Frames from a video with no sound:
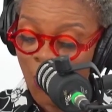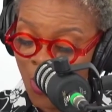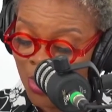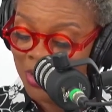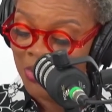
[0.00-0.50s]

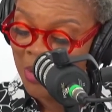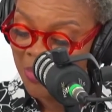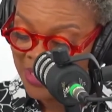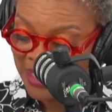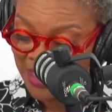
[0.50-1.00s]
One
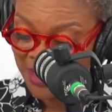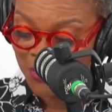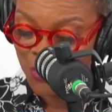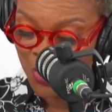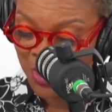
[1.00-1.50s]

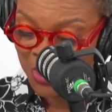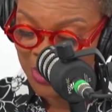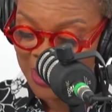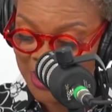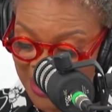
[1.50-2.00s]
representative's
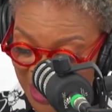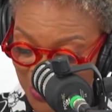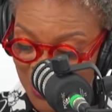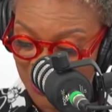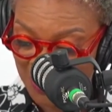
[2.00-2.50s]
words
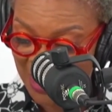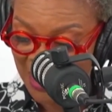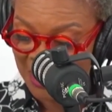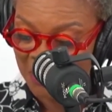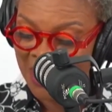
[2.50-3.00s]
stayed with
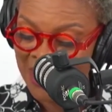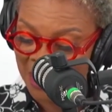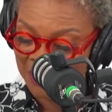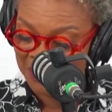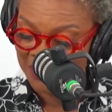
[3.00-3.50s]
me.
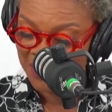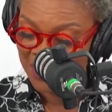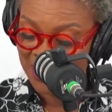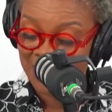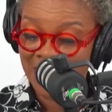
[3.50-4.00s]
Madam,
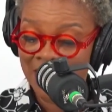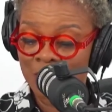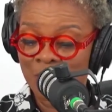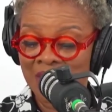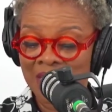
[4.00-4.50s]
she said,
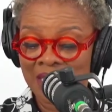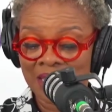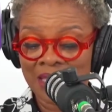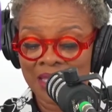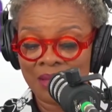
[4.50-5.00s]
speaking
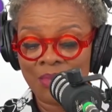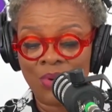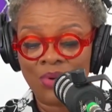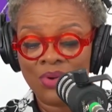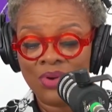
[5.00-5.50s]
in
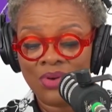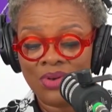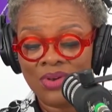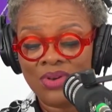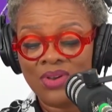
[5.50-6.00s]
Tikibu,
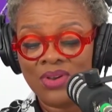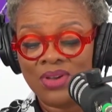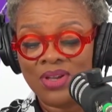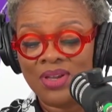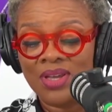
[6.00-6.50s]

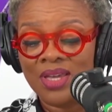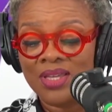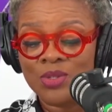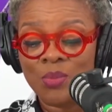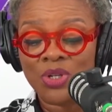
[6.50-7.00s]

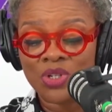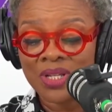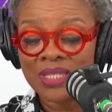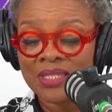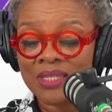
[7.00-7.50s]
to
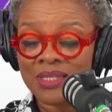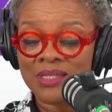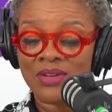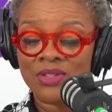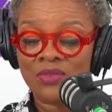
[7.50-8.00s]
buttress the
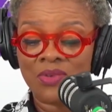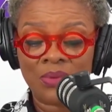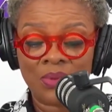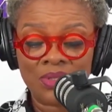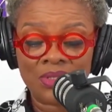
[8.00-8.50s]
sincerity of
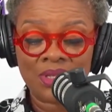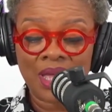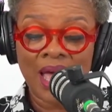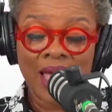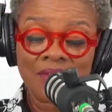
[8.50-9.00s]
her words,
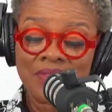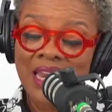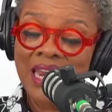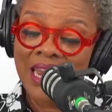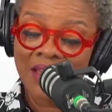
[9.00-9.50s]
I have
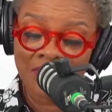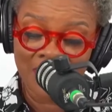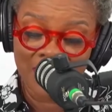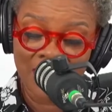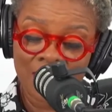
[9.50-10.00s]

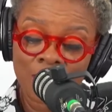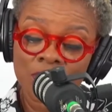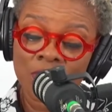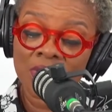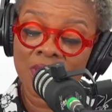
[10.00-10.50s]
never heard
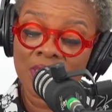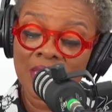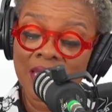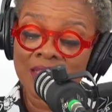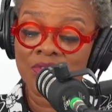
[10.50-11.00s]
of such a
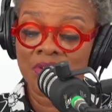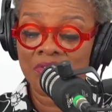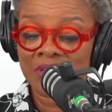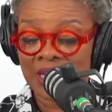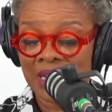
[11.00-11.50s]
thing as free
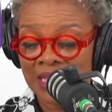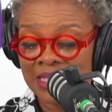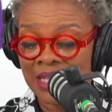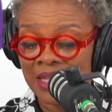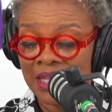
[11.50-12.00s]

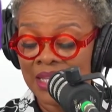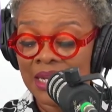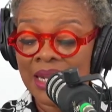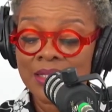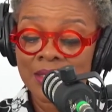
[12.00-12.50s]
fertilizer,
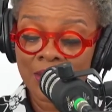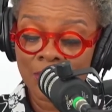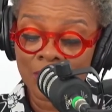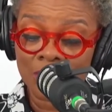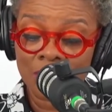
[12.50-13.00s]
let
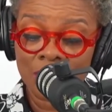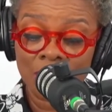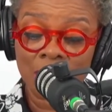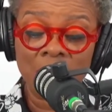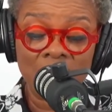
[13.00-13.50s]
alone
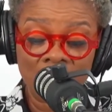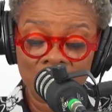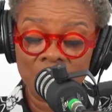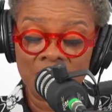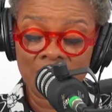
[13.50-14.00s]
from the
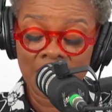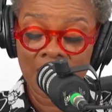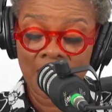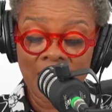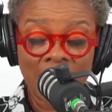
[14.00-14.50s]
government.
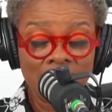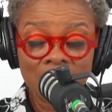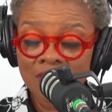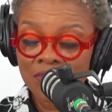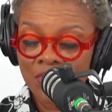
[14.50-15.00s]
I
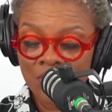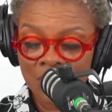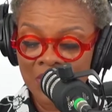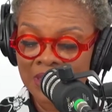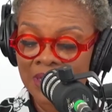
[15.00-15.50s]
didn't even
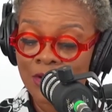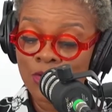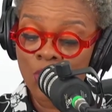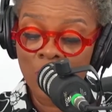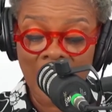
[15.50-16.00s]
know that they
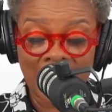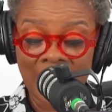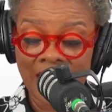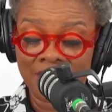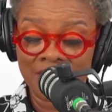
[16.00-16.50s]
knew we are
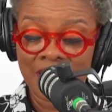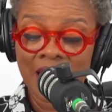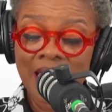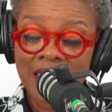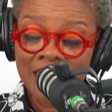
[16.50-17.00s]
alive.
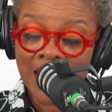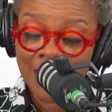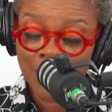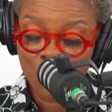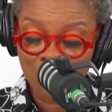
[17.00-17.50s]

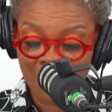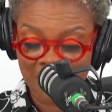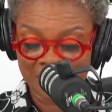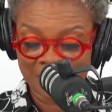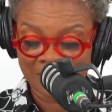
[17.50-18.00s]
Thank you,
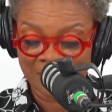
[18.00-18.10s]
Ma.